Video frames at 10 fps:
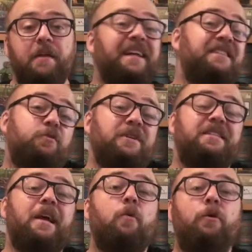That's the
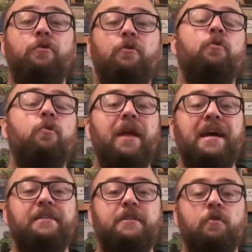reason I wanted to do
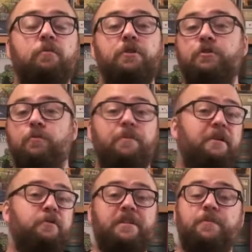that, so just to
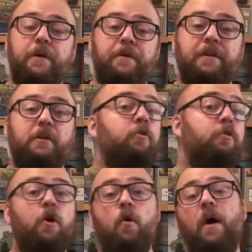be transparent,
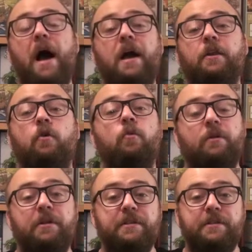I know
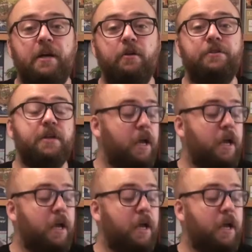the designers.